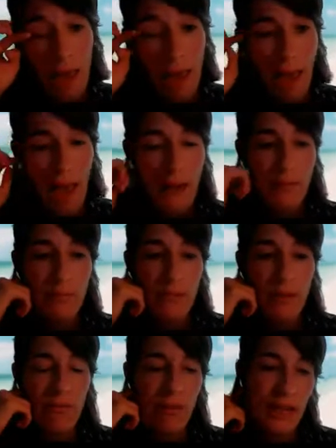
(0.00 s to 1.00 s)
And
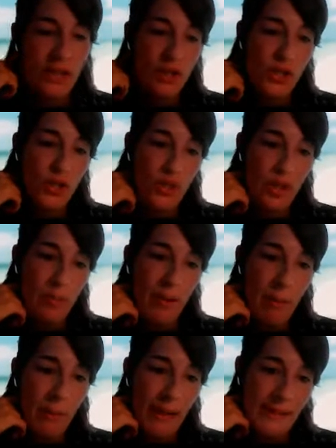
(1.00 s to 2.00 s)
in relation to the
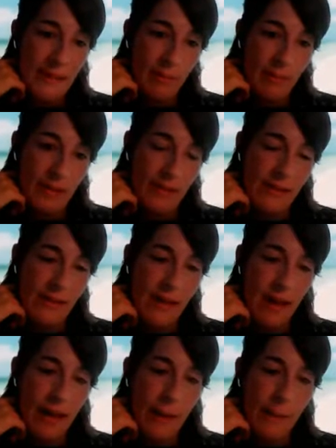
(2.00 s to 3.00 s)
public acceptance,
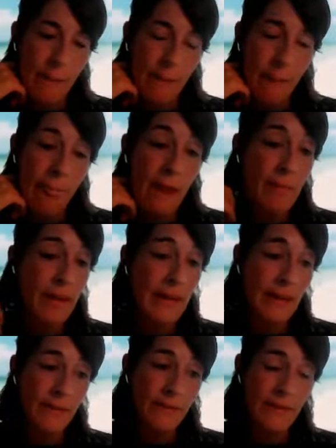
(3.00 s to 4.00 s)
they
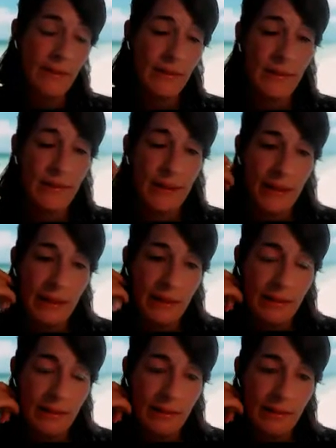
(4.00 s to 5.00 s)
believe that
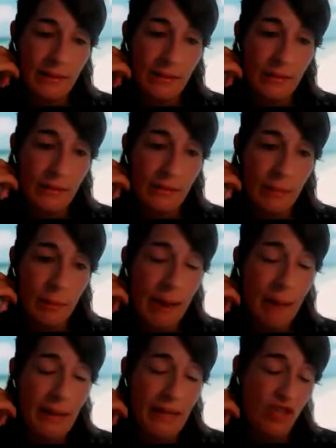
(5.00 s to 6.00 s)
the
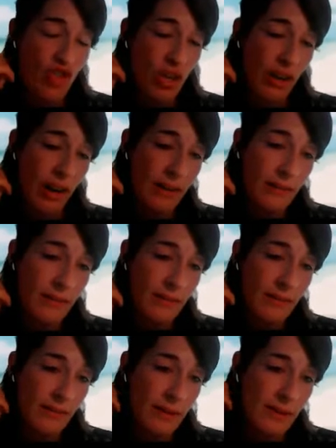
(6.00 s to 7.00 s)
public in general
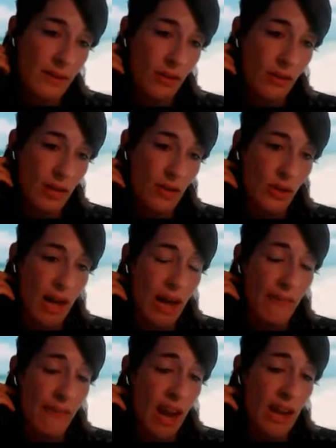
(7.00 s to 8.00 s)
is not going to
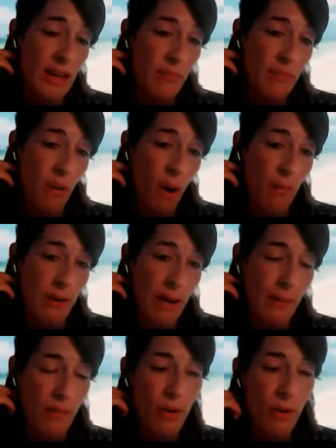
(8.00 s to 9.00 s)
have any
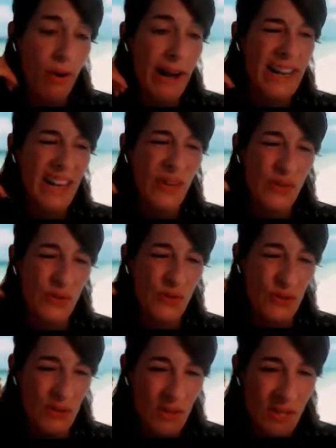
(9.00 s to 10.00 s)
problem or any
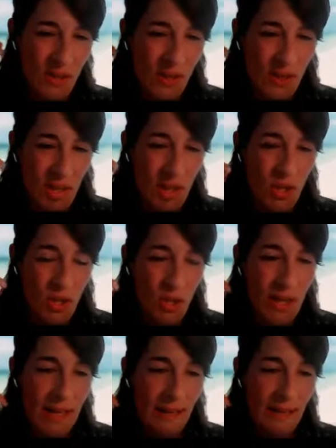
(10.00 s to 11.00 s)
concern associated to
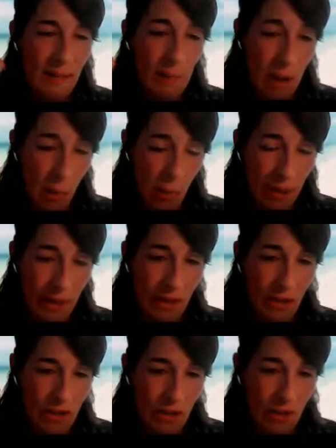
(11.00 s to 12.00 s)
the development
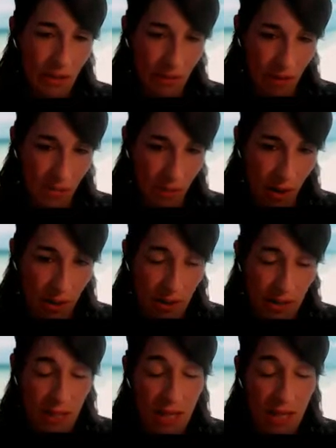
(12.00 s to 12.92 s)
and use of this product,